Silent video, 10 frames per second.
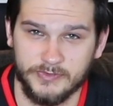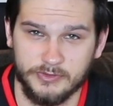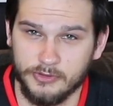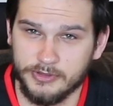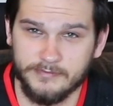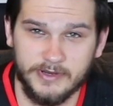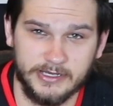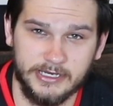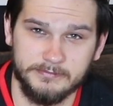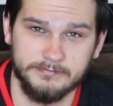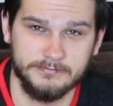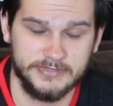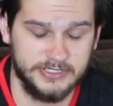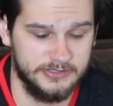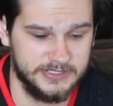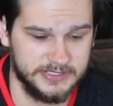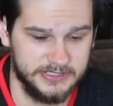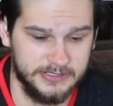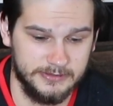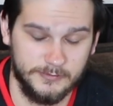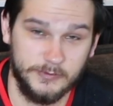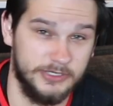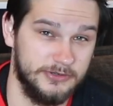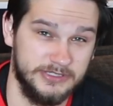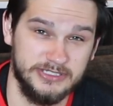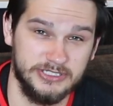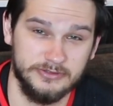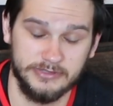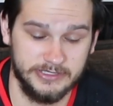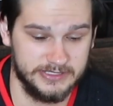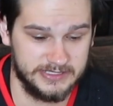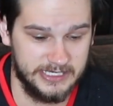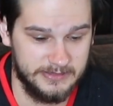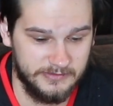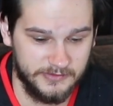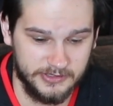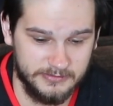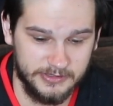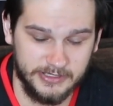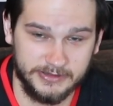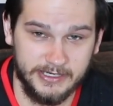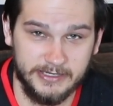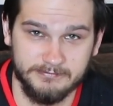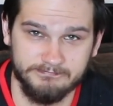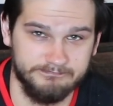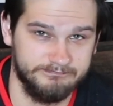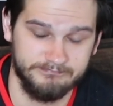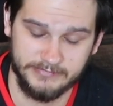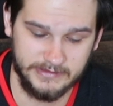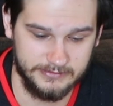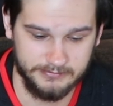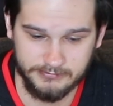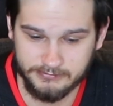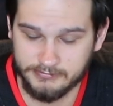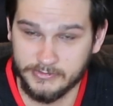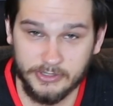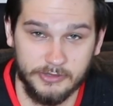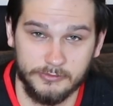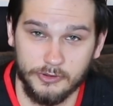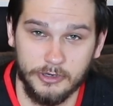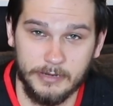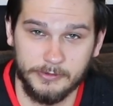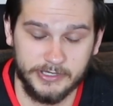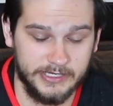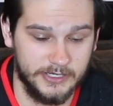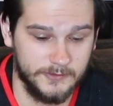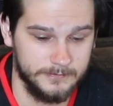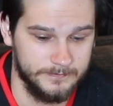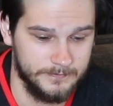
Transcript: grow the fuck up. Seriously, we don't need you in this game if you're going to be like that know, grow up or get out.